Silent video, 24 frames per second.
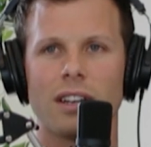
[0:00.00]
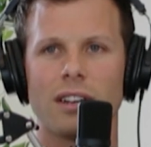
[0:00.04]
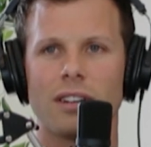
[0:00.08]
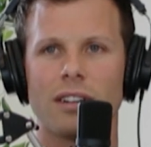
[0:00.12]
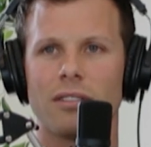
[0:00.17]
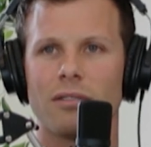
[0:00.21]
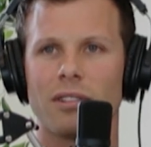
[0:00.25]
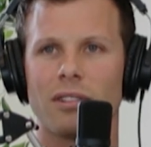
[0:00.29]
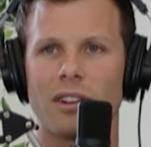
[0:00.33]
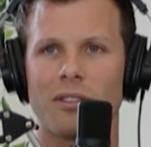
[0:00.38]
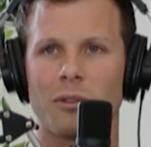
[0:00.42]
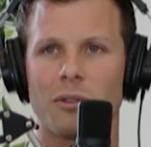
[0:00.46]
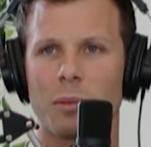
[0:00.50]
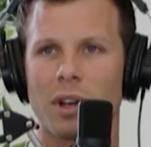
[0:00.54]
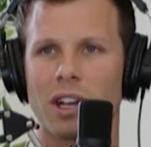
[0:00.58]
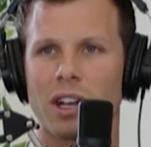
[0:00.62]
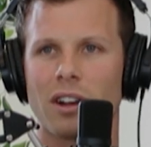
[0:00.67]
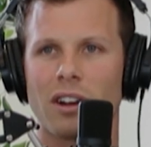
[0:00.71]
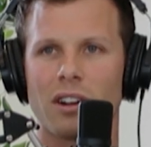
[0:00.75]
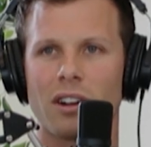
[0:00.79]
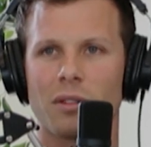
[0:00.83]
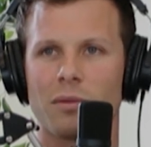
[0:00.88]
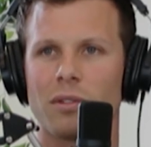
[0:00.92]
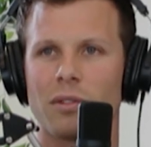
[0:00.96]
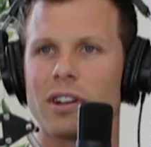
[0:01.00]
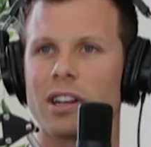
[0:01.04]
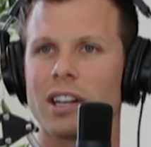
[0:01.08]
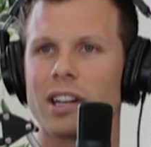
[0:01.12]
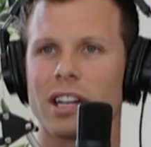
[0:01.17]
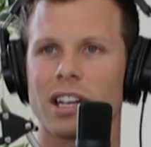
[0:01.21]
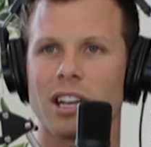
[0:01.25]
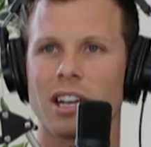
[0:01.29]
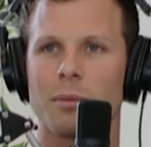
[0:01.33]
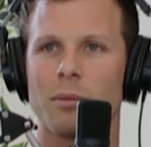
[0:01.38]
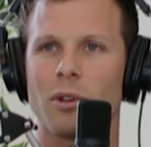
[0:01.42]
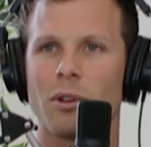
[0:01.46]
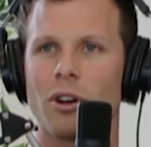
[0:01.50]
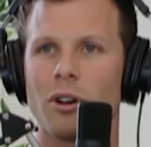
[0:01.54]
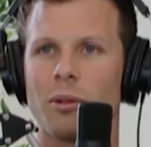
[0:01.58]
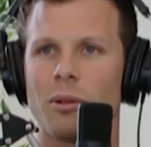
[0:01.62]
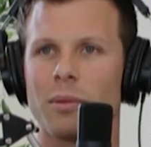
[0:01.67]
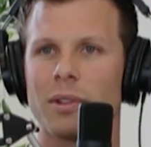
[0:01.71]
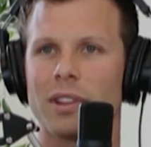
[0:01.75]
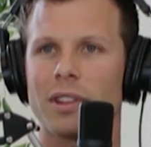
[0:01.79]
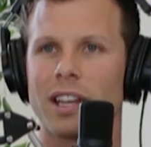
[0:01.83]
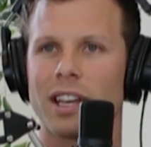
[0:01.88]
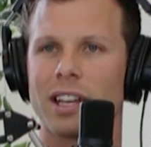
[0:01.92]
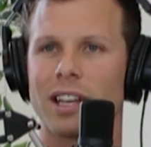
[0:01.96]
whatever in my car to work, and I come
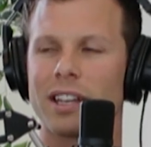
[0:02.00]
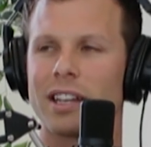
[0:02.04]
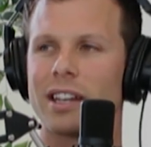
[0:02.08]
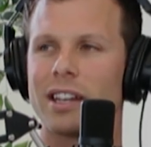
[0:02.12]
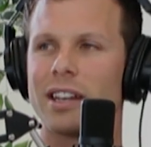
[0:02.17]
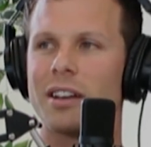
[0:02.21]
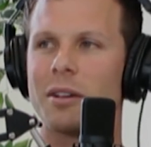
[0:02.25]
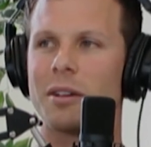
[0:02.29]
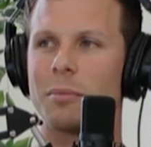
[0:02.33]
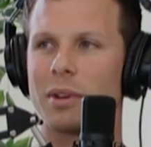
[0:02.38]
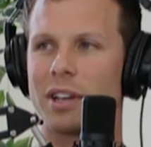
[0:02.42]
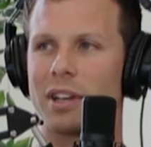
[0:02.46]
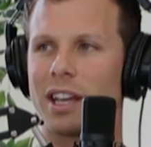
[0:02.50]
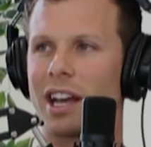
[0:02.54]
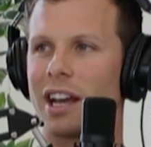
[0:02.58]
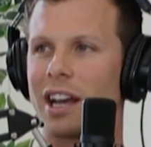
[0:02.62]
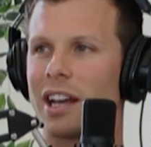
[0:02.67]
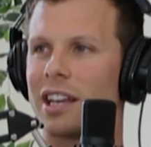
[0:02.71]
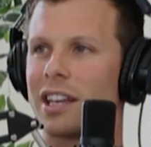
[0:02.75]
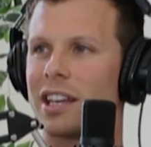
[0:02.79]
home, and but yeah,